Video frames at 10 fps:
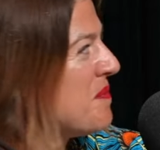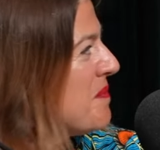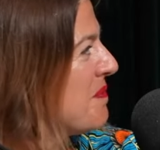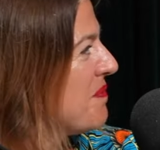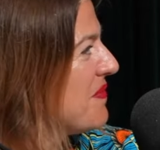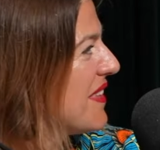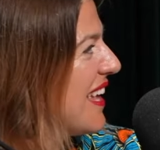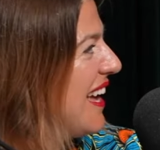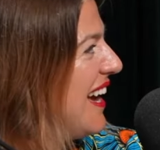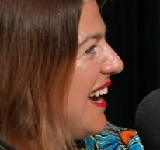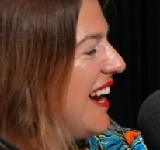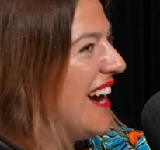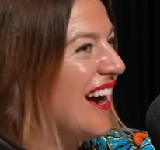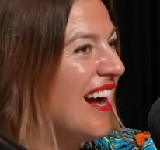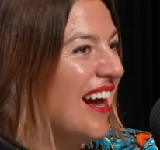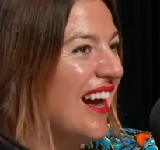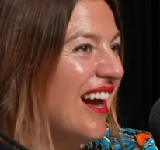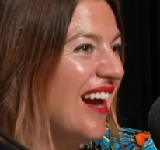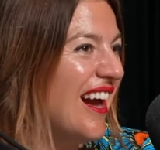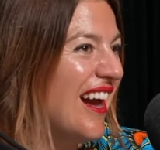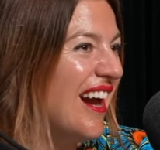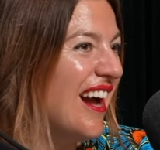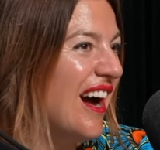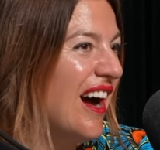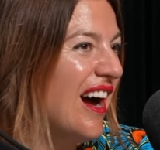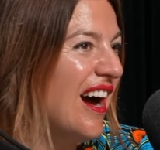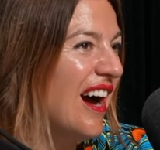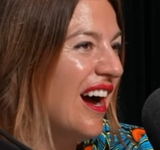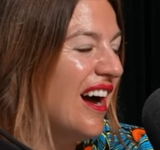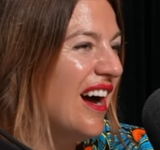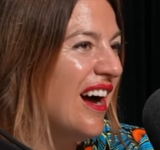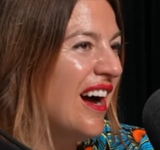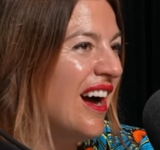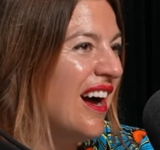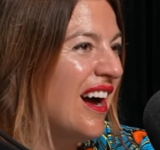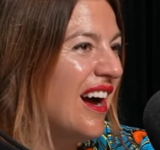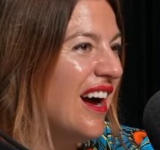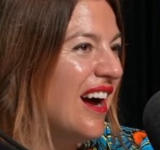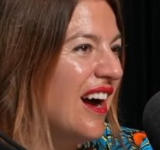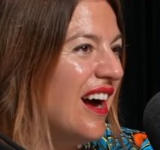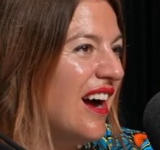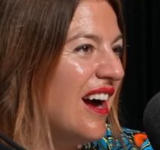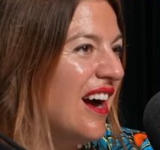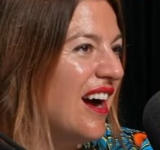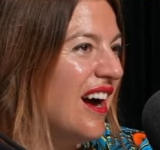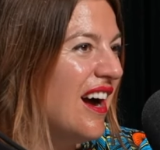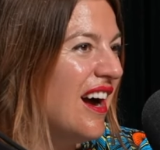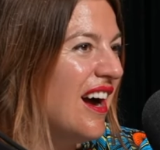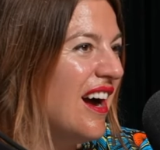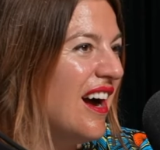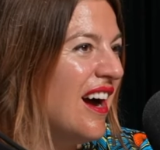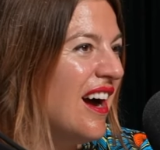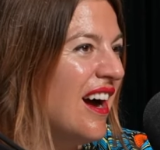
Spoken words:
The person shown says nothing.